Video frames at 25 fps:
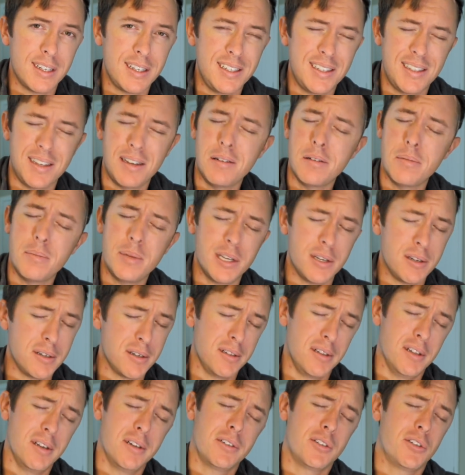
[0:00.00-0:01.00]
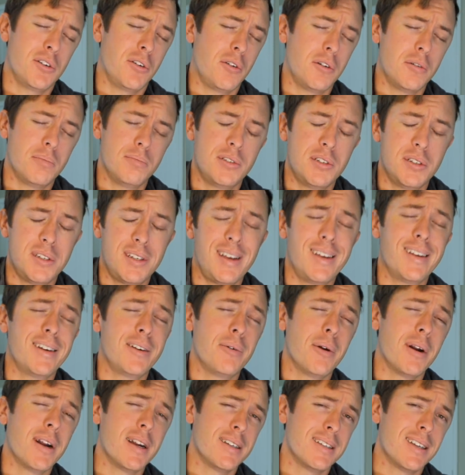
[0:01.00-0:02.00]
He seemed to be a good luck charm. Just had a
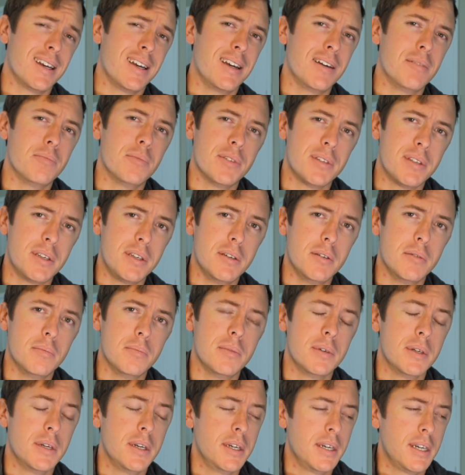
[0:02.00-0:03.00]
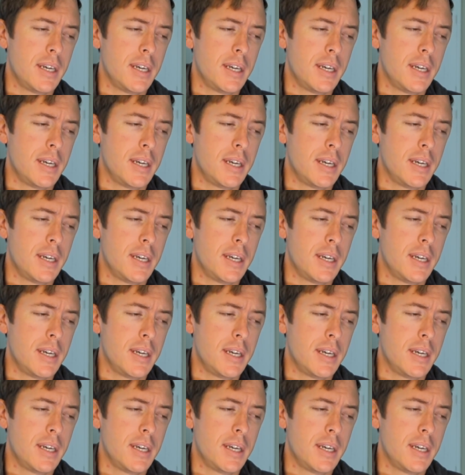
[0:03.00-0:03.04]
great time with him.